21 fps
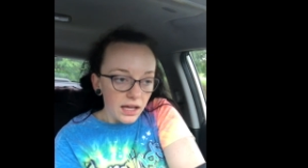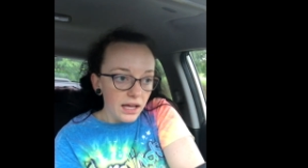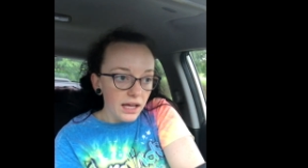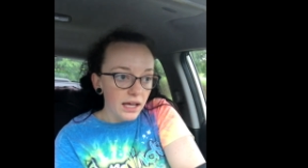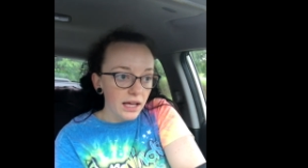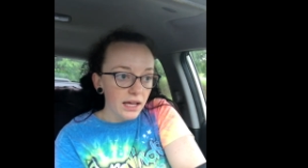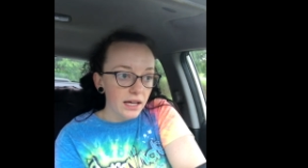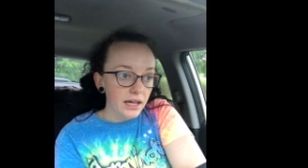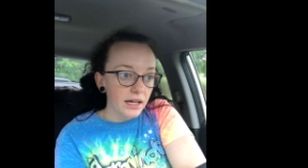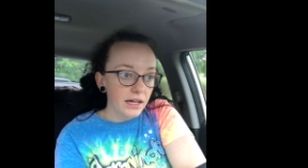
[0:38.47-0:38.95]

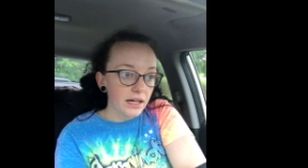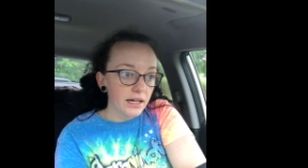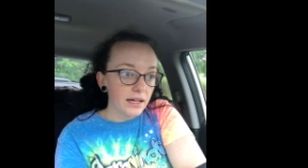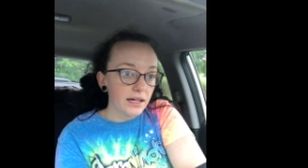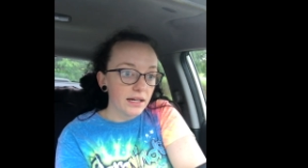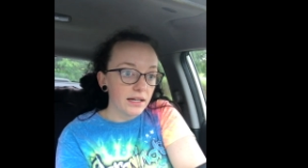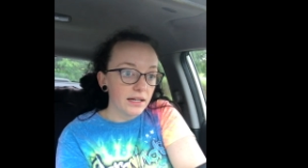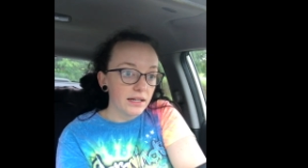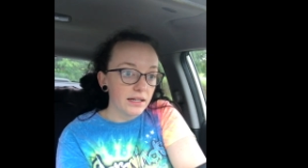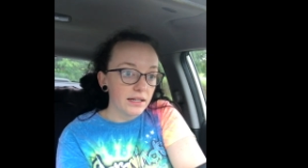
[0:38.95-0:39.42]

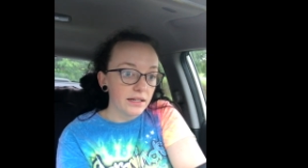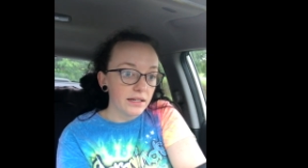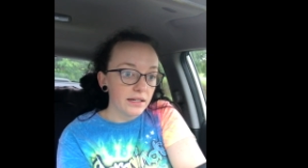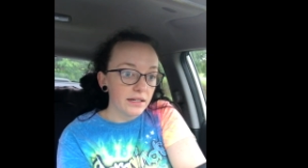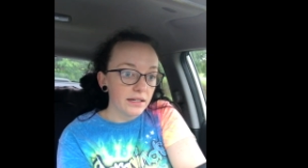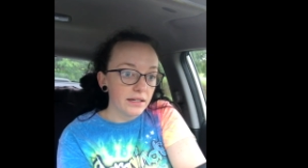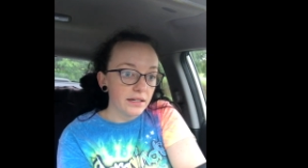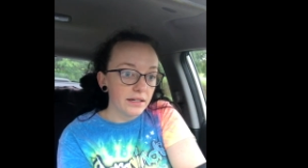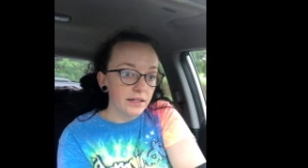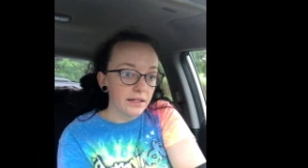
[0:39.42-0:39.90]

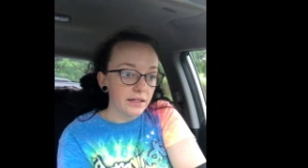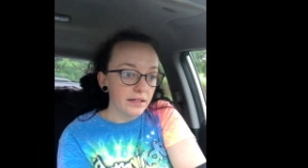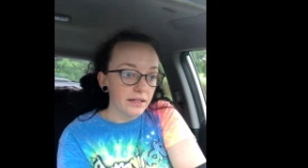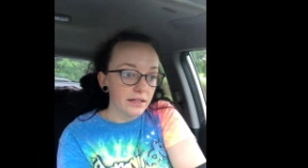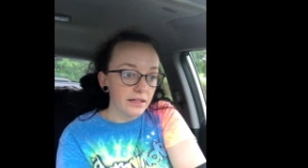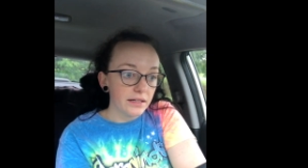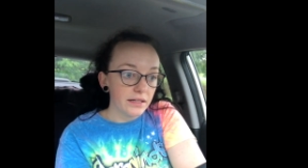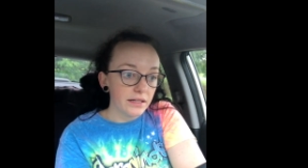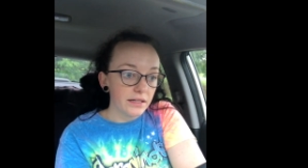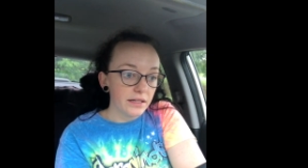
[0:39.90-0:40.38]

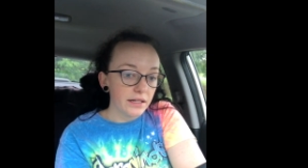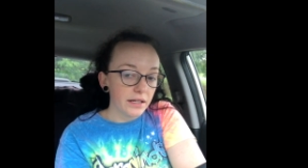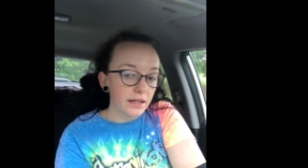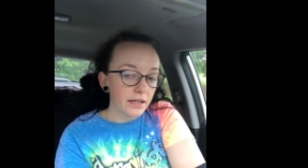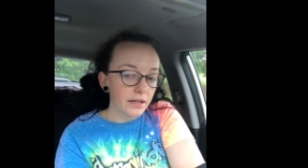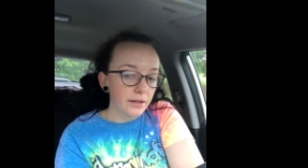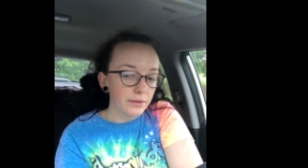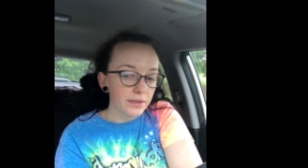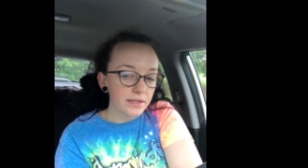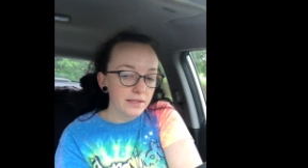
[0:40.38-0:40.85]
And
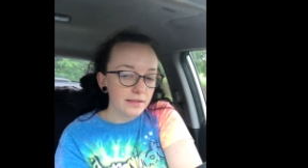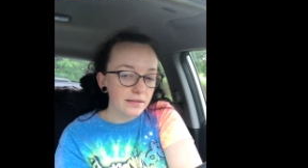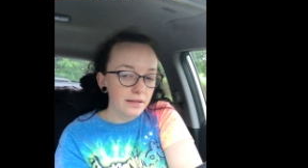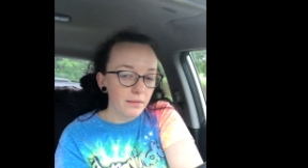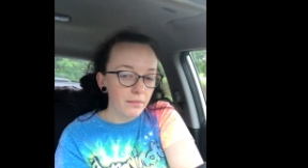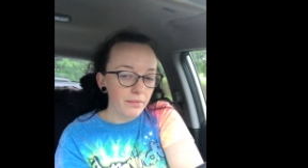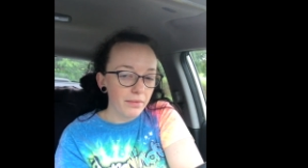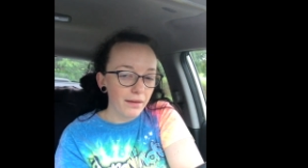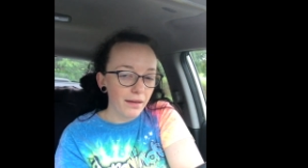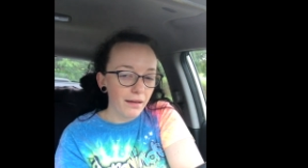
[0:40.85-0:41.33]
there was
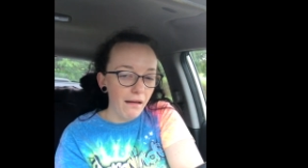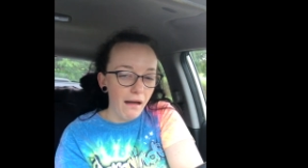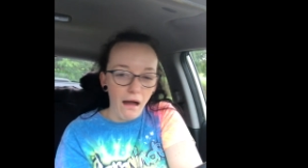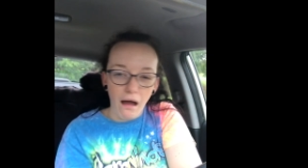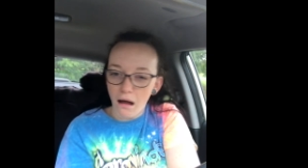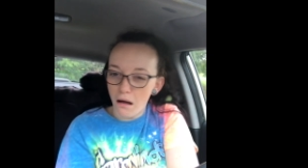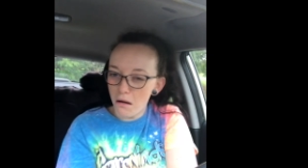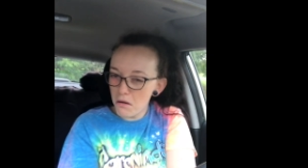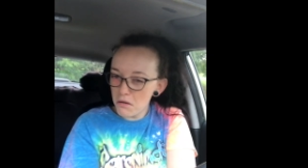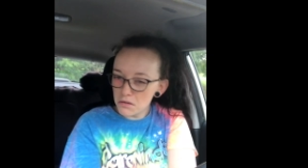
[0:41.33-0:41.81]
something
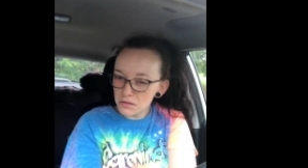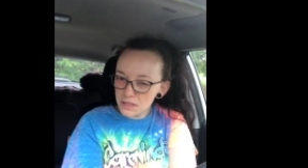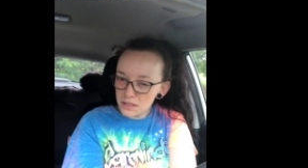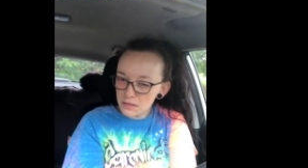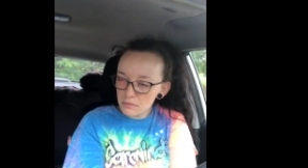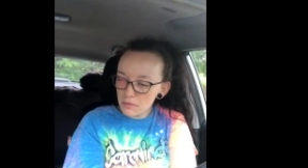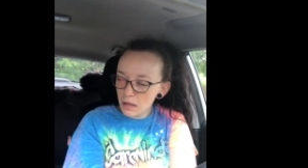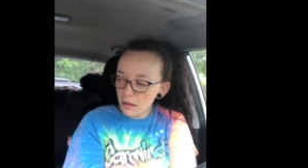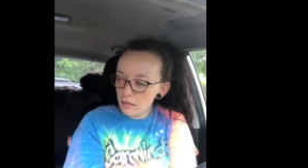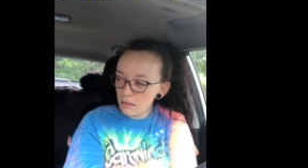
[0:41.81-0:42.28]
else
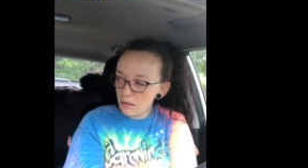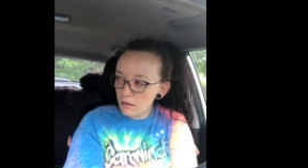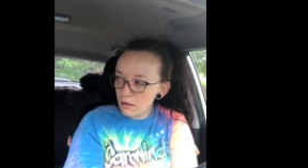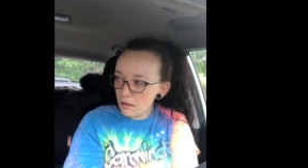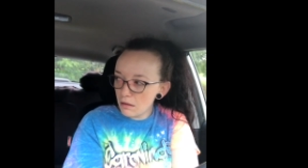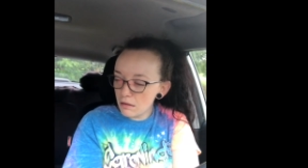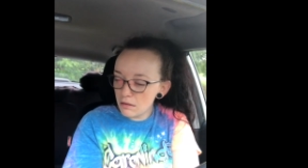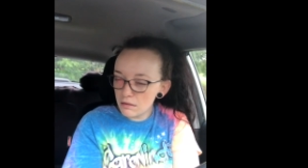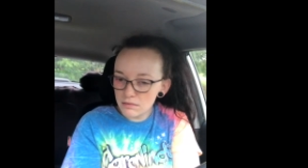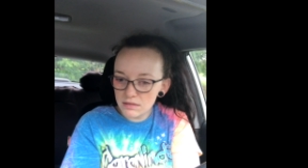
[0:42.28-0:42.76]
on my
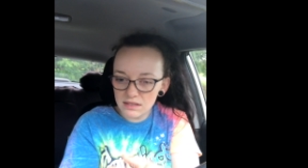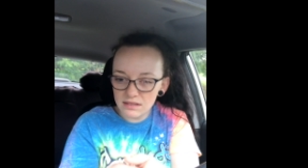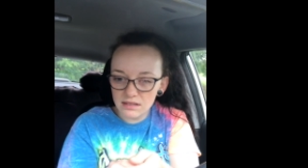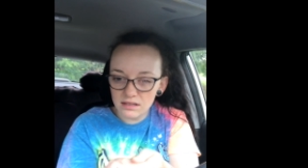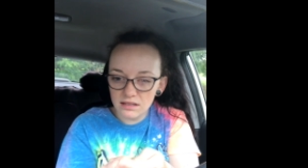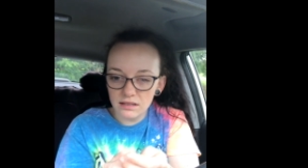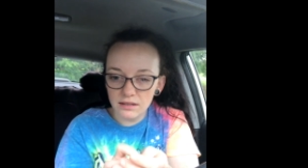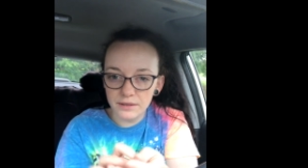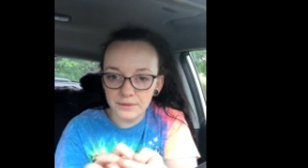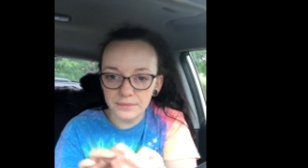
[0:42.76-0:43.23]

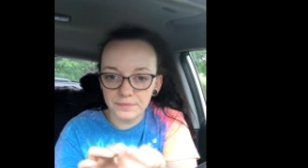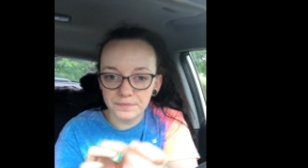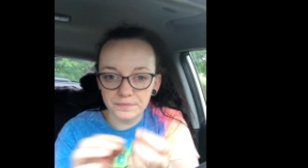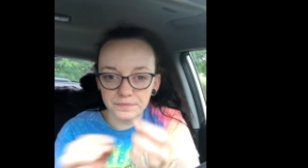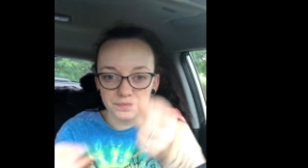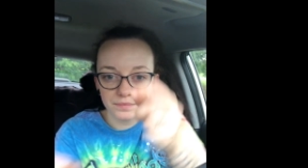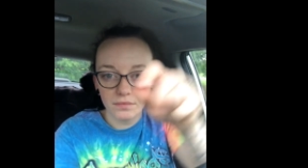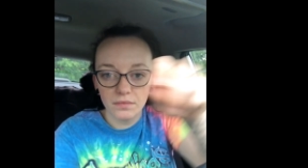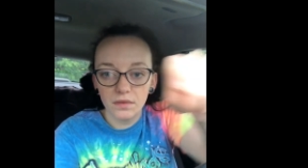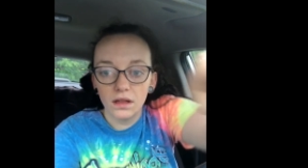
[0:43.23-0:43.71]
list.
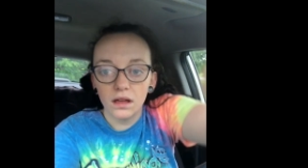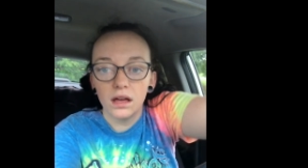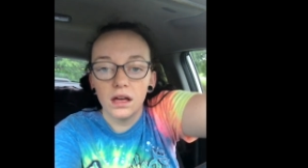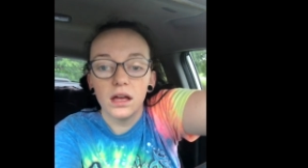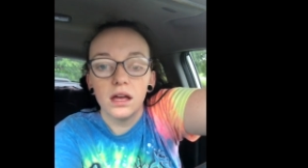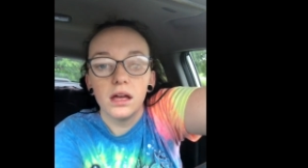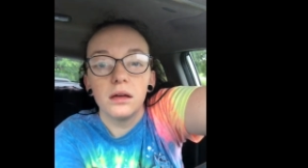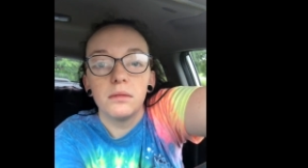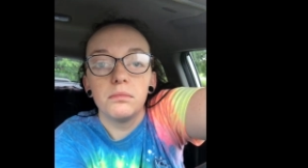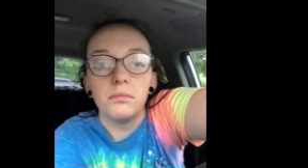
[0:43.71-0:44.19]

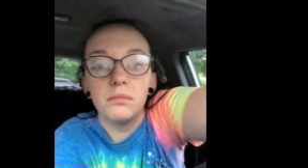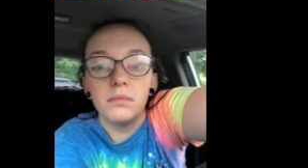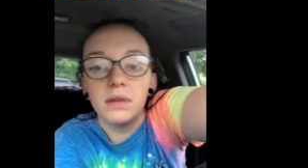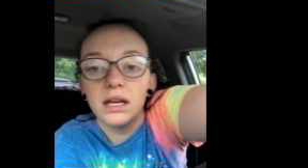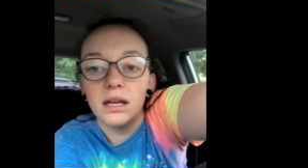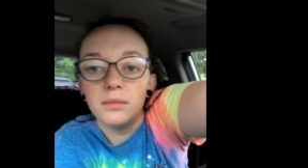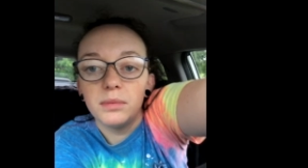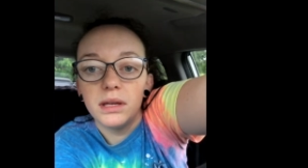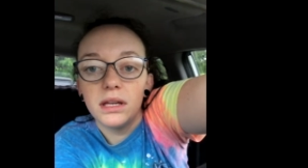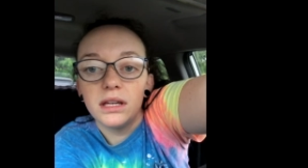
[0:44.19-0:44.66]

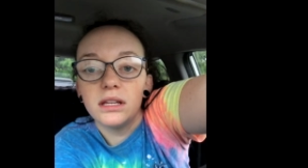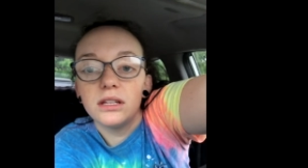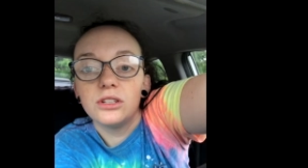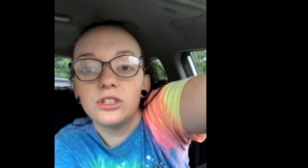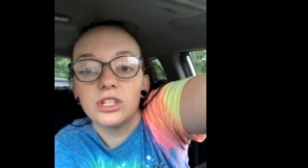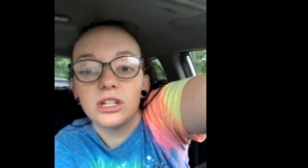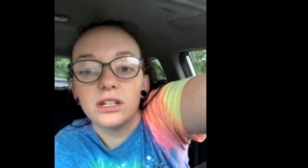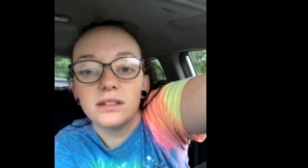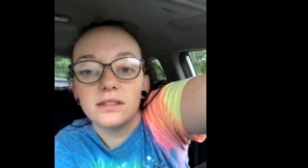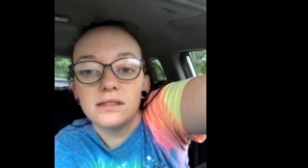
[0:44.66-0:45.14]
Maybe
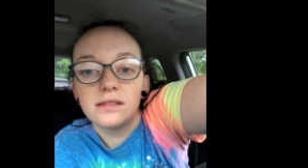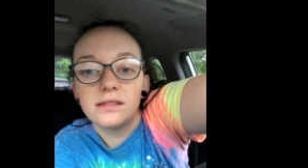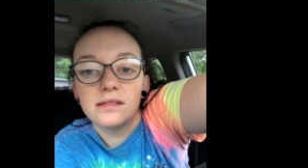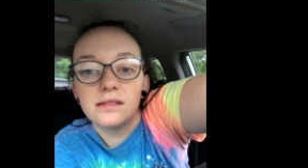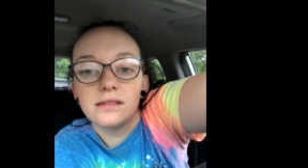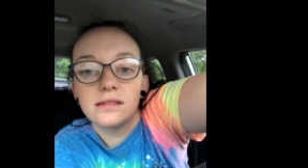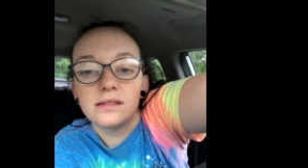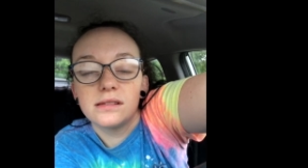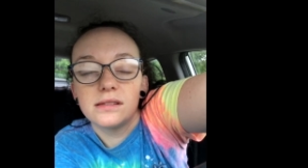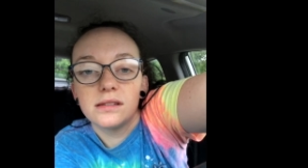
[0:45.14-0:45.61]

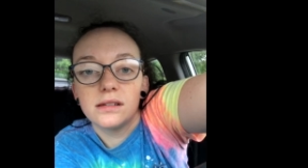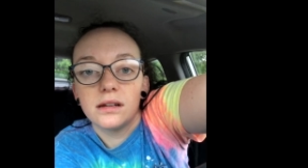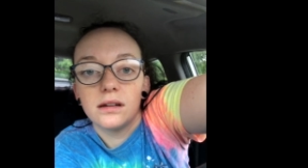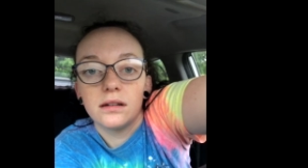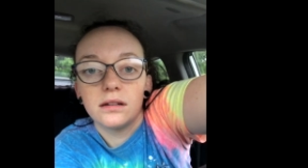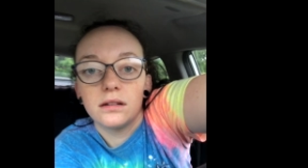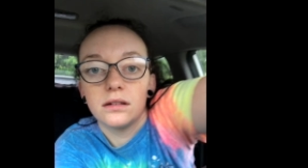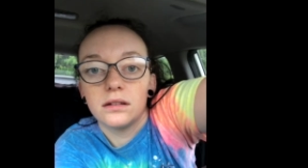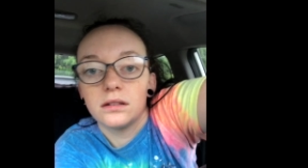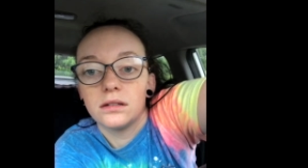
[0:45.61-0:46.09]
just
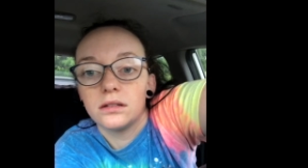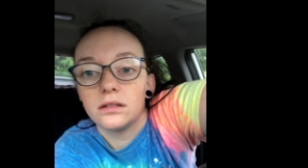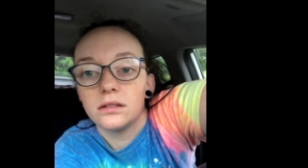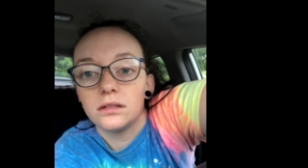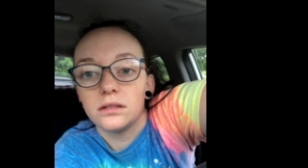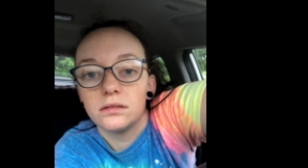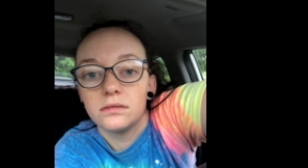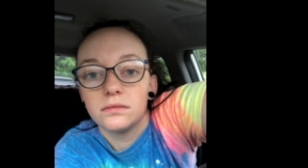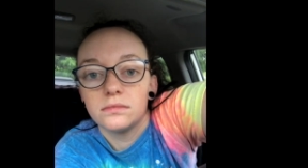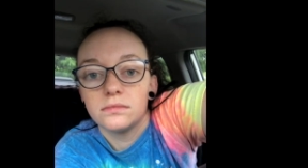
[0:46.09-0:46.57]

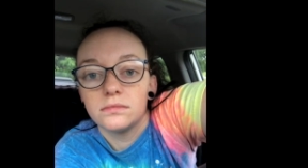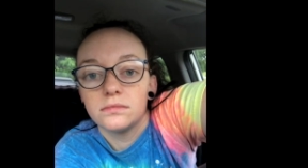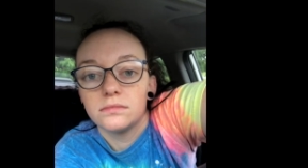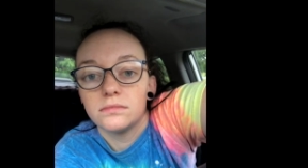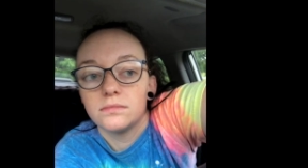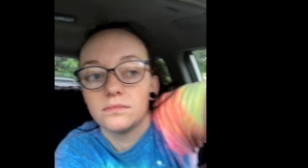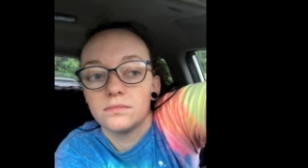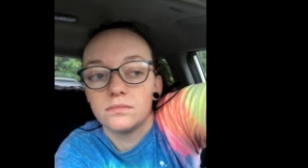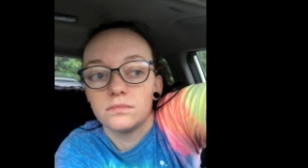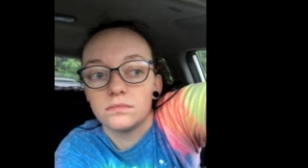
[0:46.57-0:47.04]
um,
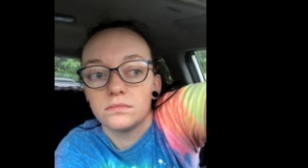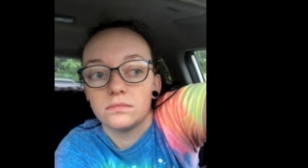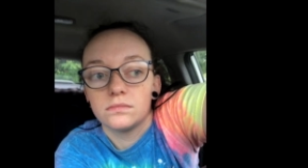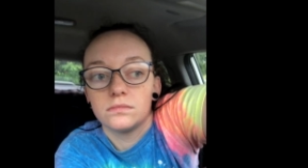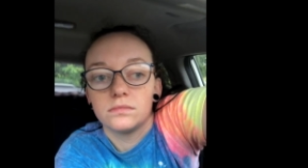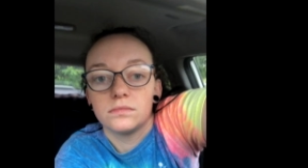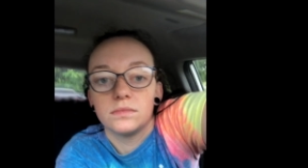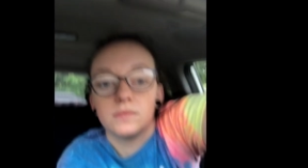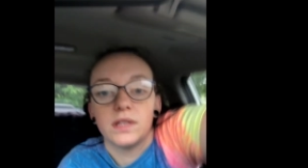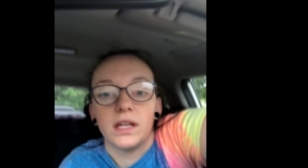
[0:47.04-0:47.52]

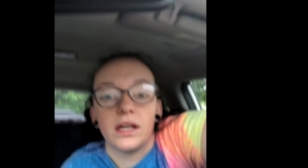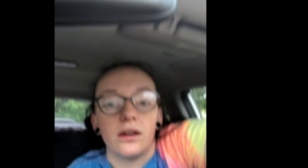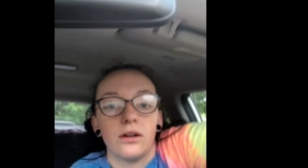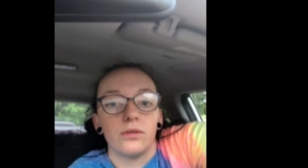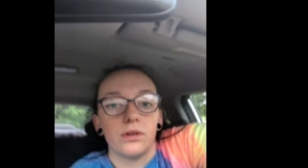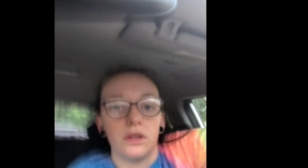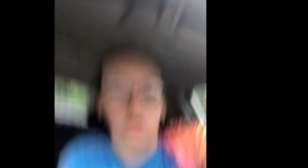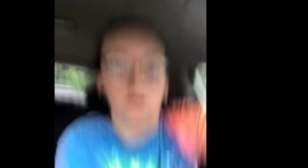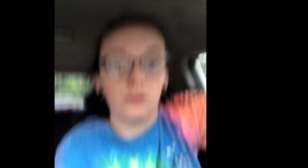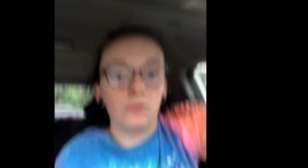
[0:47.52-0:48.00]
like
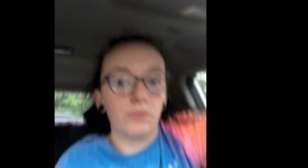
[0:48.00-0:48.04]
going to